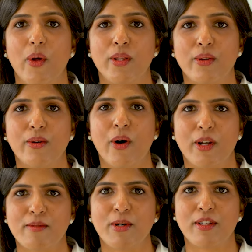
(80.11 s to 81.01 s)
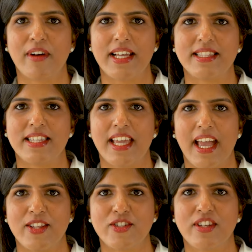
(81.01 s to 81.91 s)
although automotive IC
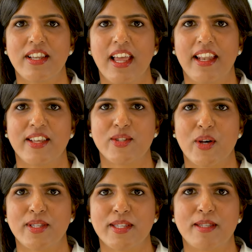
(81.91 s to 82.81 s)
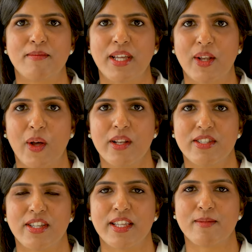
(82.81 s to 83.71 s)
engine and exhaust system
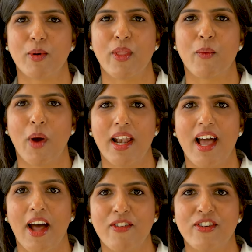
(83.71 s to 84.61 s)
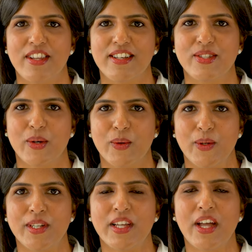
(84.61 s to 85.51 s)
technology is more than 100 years
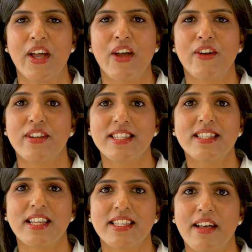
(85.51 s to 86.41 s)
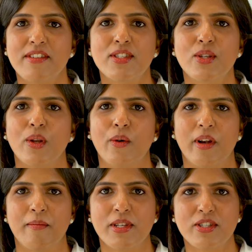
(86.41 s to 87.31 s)
old, Recent endeavours to lower
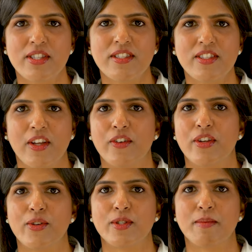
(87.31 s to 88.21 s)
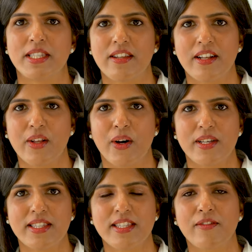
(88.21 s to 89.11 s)
emissions and reduce material
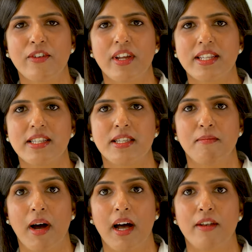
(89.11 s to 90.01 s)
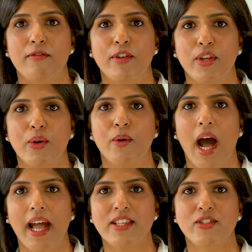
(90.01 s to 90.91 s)
costs have created demand for new
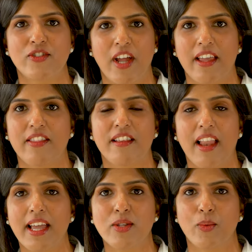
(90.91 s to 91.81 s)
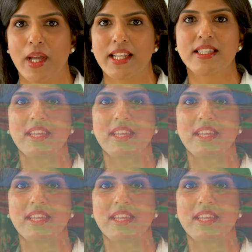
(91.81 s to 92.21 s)
high-strength, lightweight